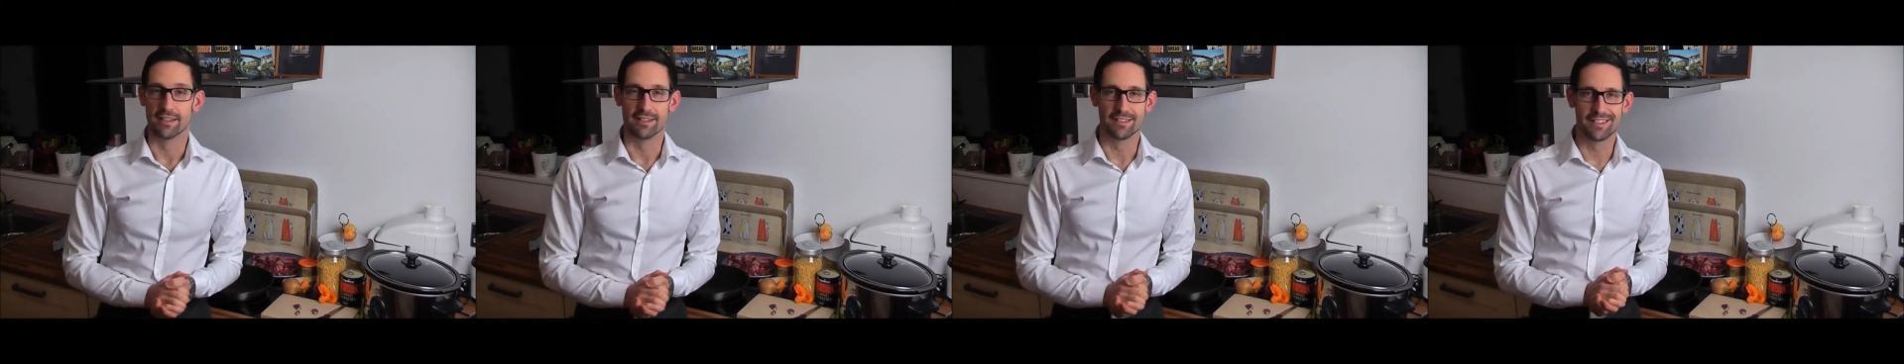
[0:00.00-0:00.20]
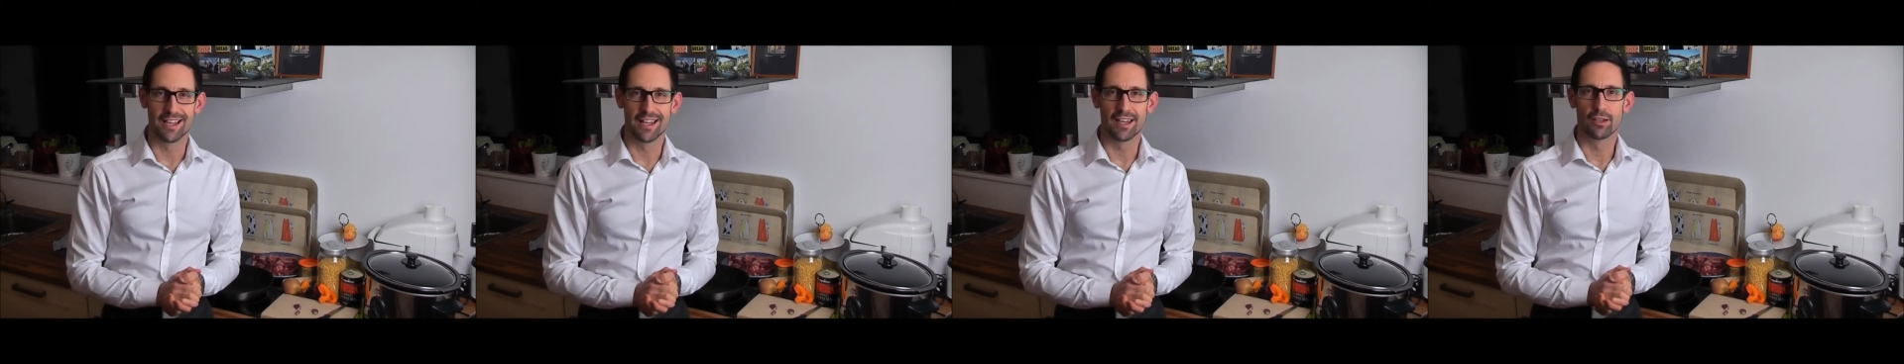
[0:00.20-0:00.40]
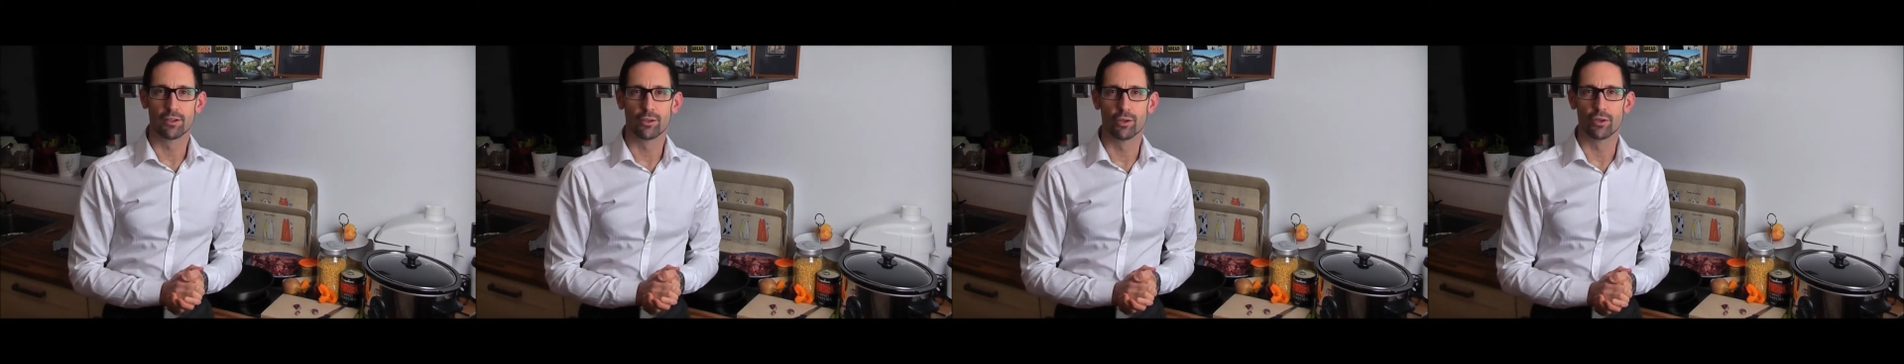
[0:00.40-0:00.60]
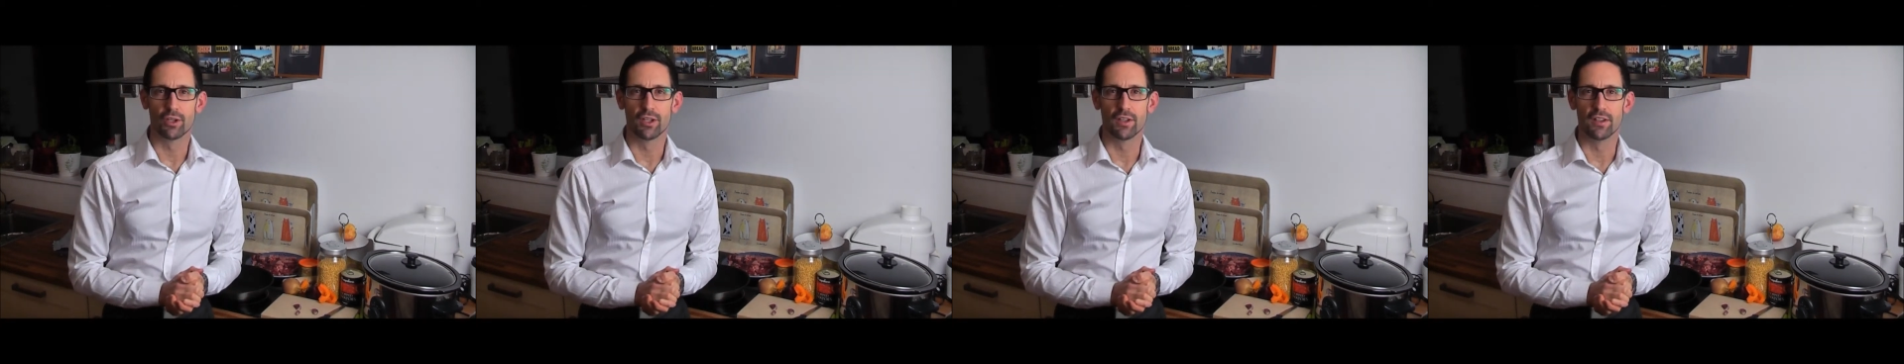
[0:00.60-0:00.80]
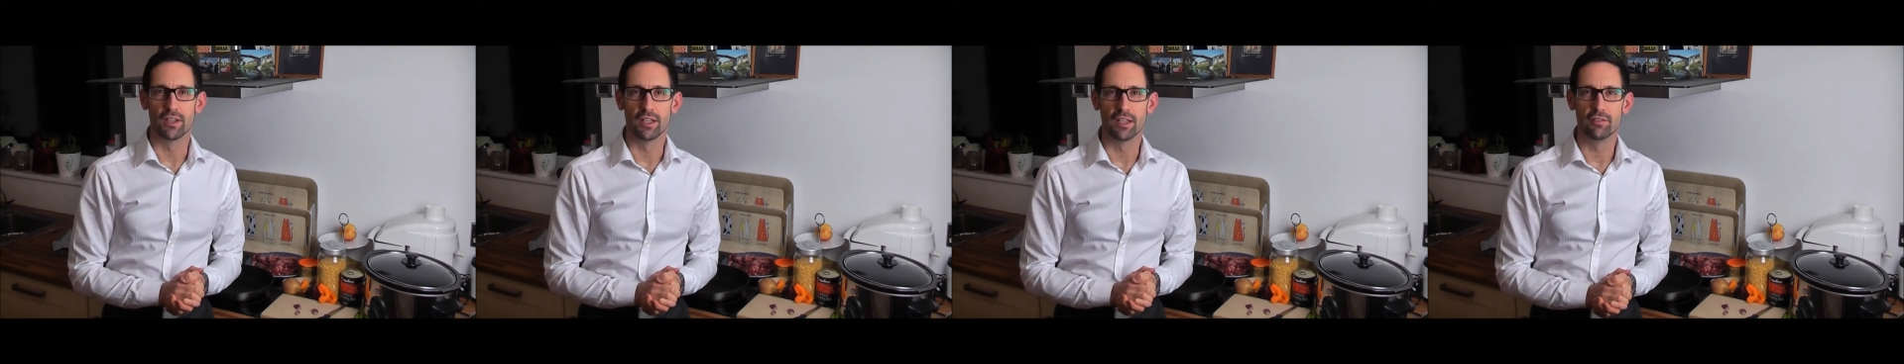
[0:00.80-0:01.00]
10 o'clock
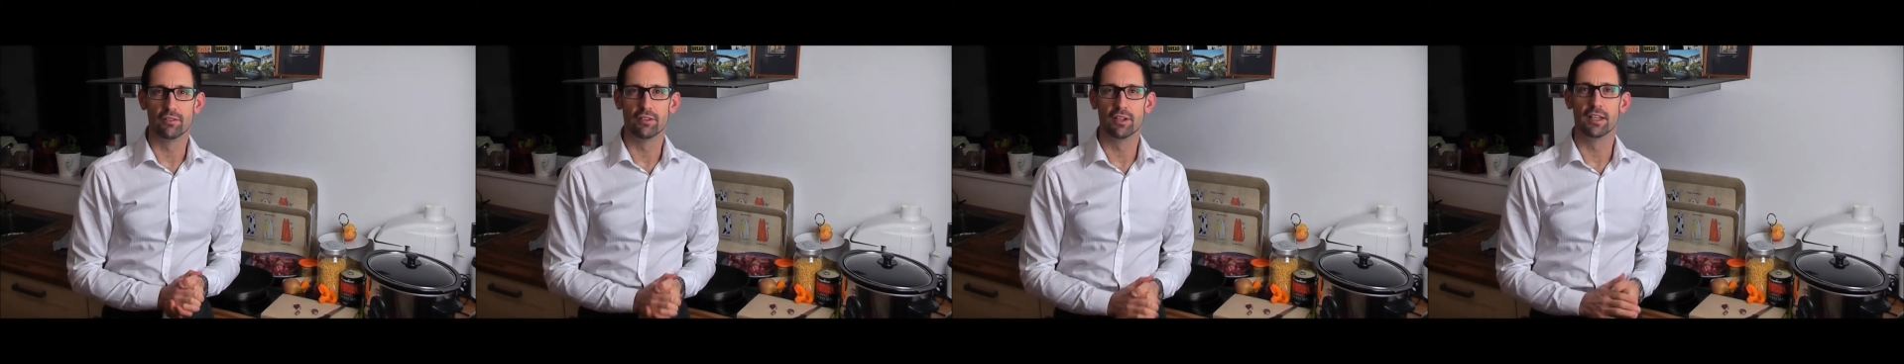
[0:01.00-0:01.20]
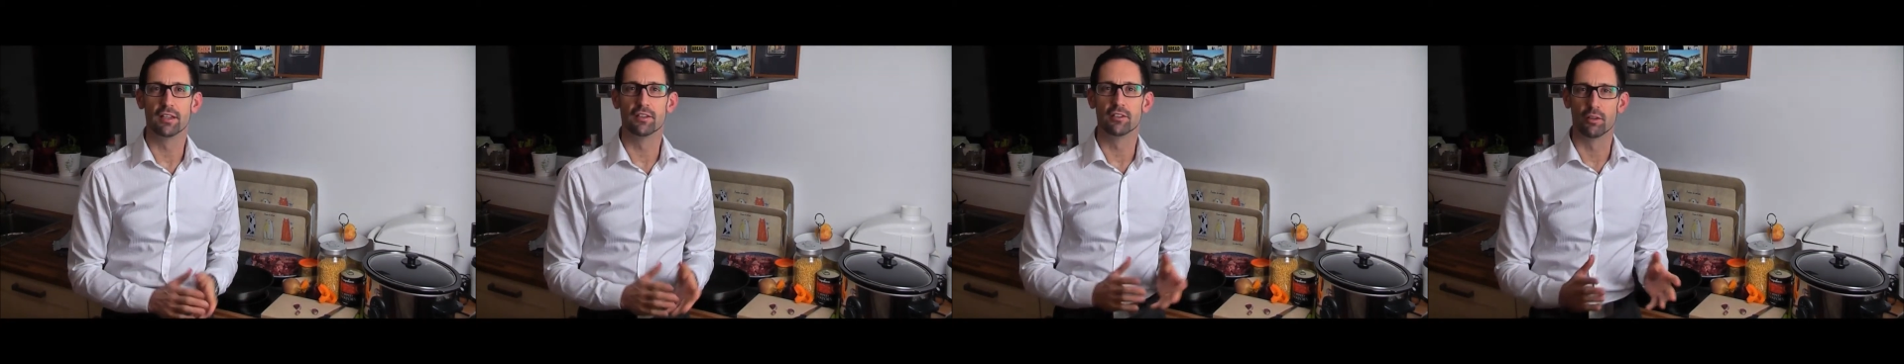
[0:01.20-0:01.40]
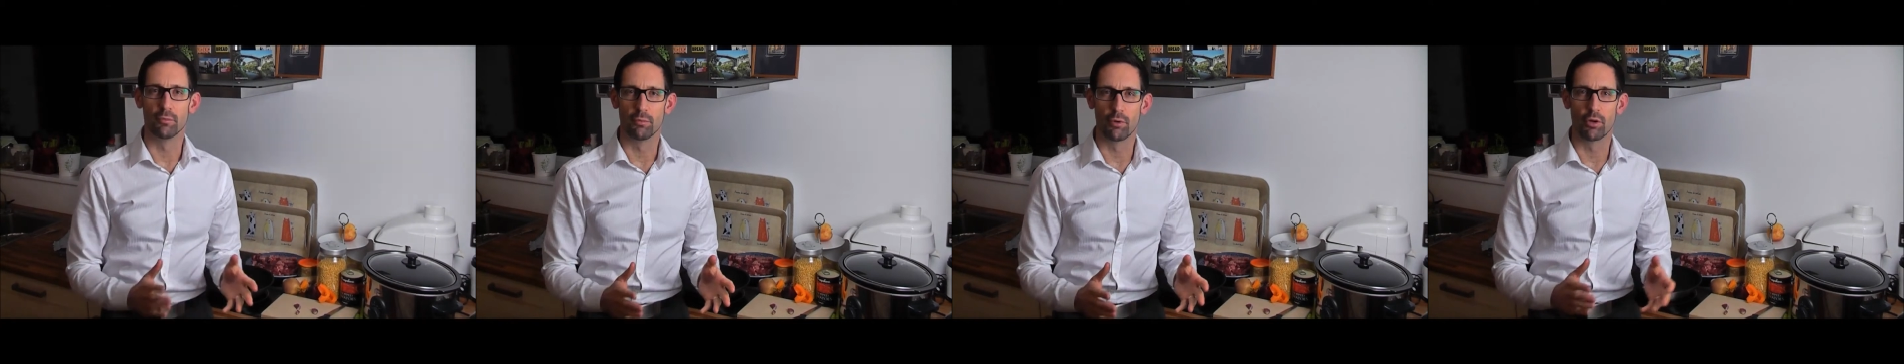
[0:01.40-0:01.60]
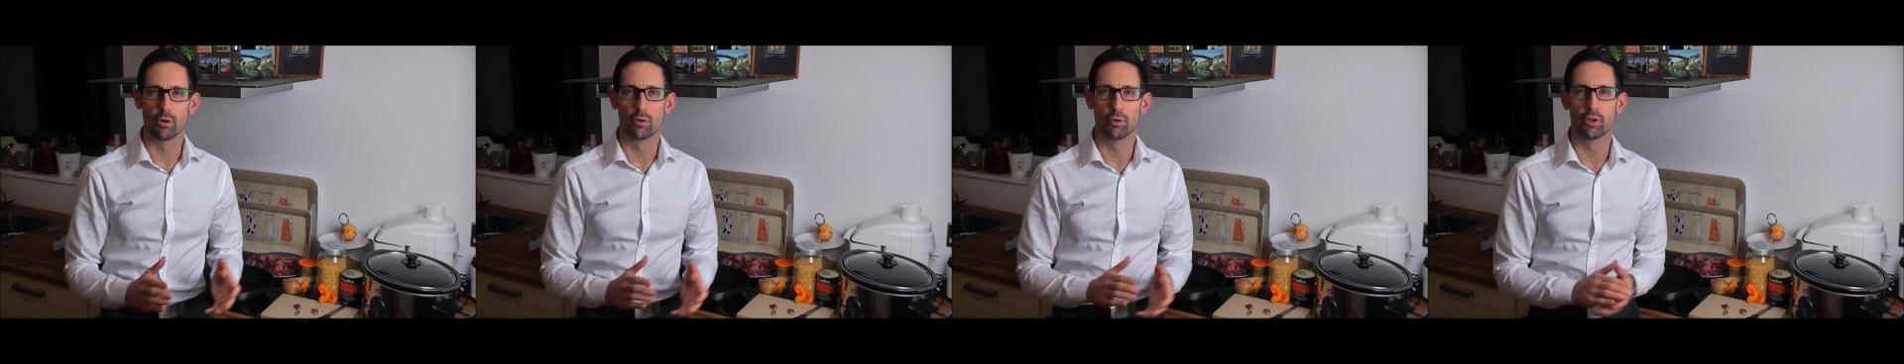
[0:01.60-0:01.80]
in the evening. Tomorrow